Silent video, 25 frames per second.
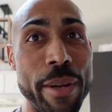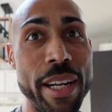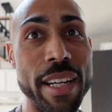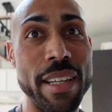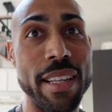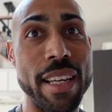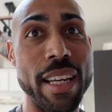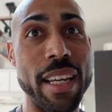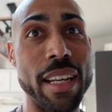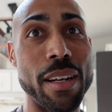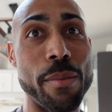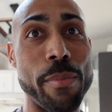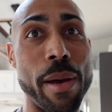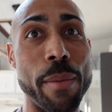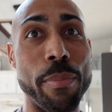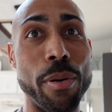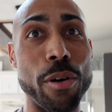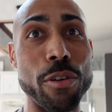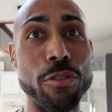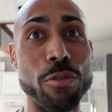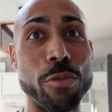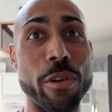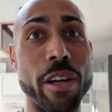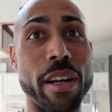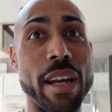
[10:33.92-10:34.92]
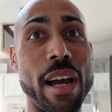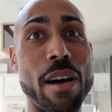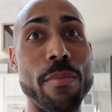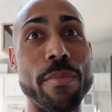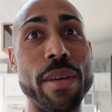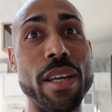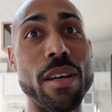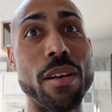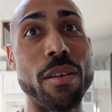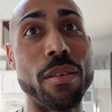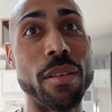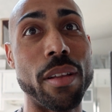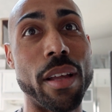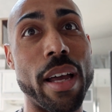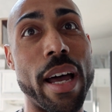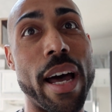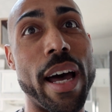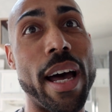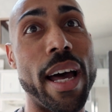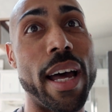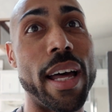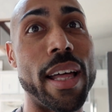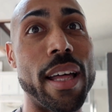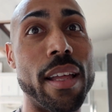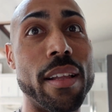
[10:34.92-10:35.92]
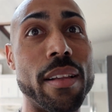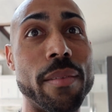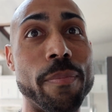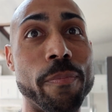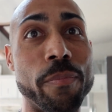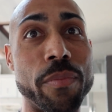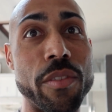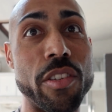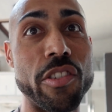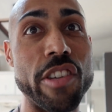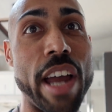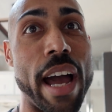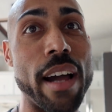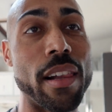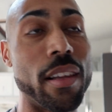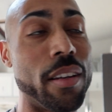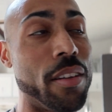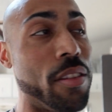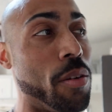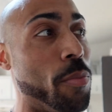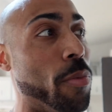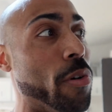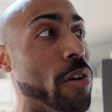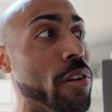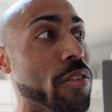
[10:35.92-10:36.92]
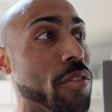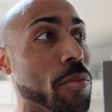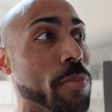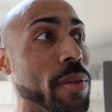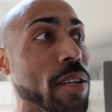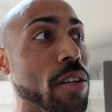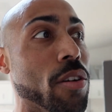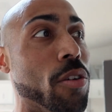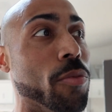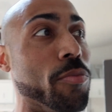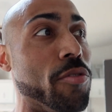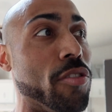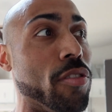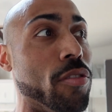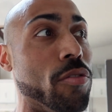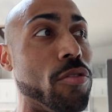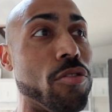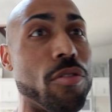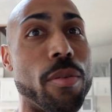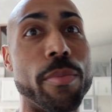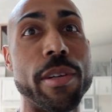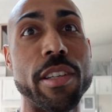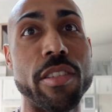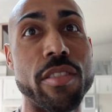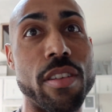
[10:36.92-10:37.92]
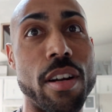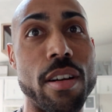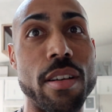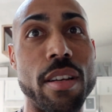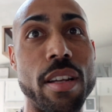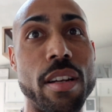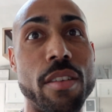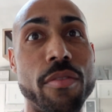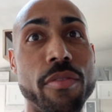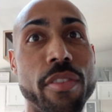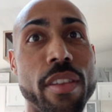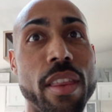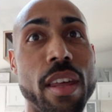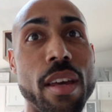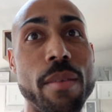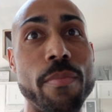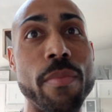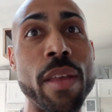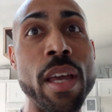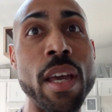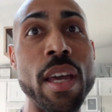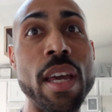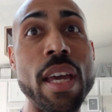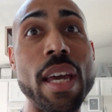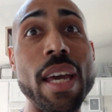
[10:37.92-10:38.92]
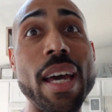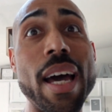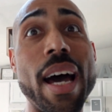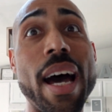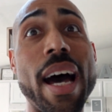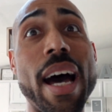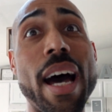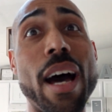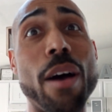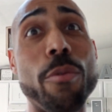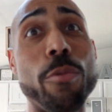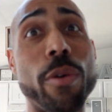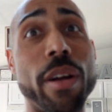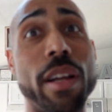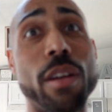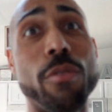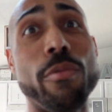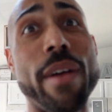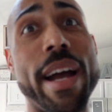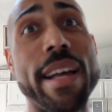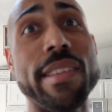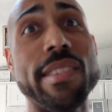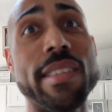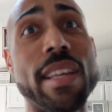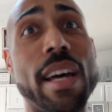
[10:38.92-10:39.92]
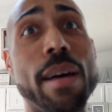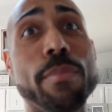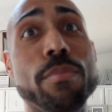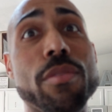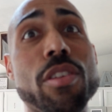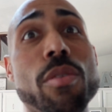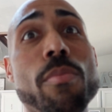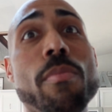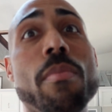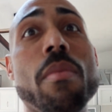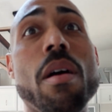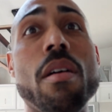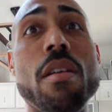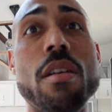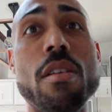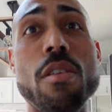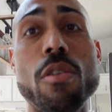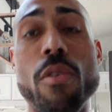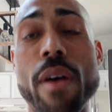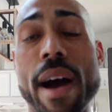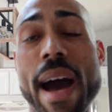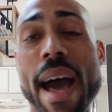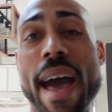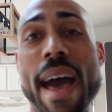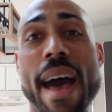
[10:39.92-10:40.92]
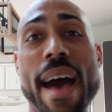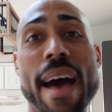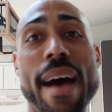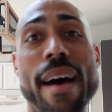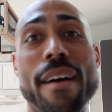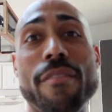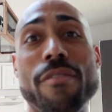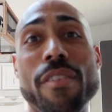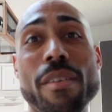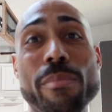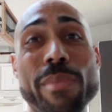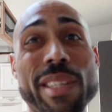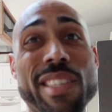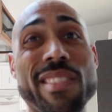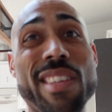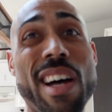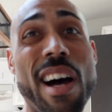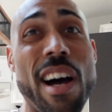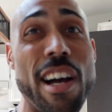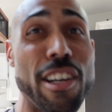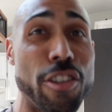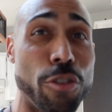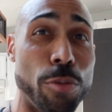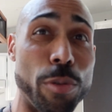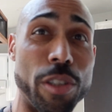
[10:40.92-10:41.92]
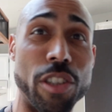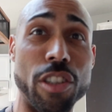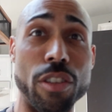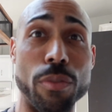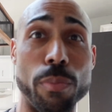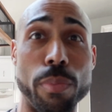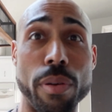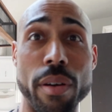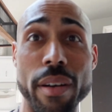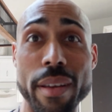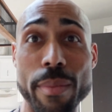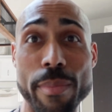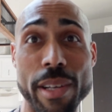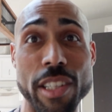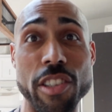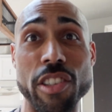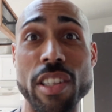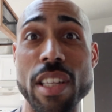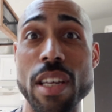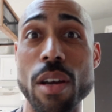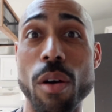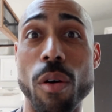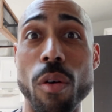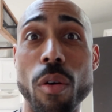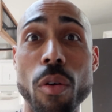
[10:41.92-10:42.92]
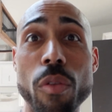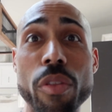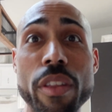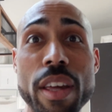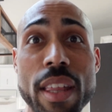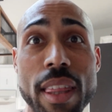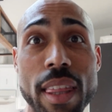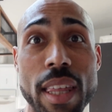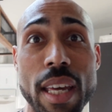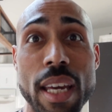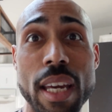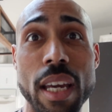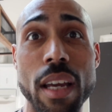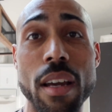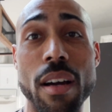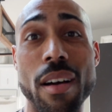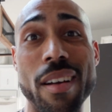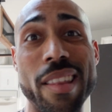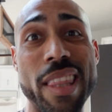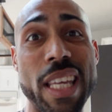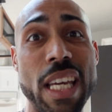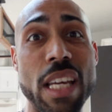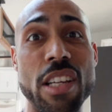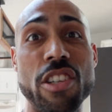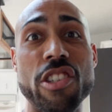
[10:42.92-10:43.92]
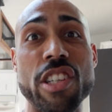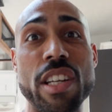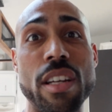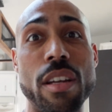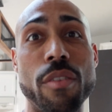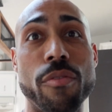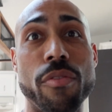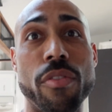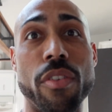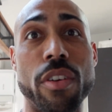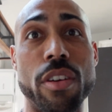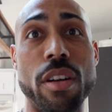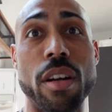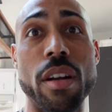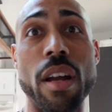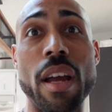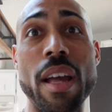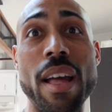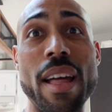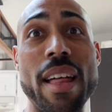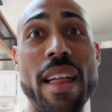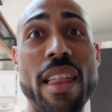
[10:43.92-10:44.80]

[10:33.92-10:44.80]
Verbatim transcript: gonna dig into my post-workout meal. Uh, Jacqueline and the boys will be home soon, so I'm gonna start dinner for them. Uh, we're gonna rest up. Tomorrow I have a massage, which is pretty much the only thing on the agenda for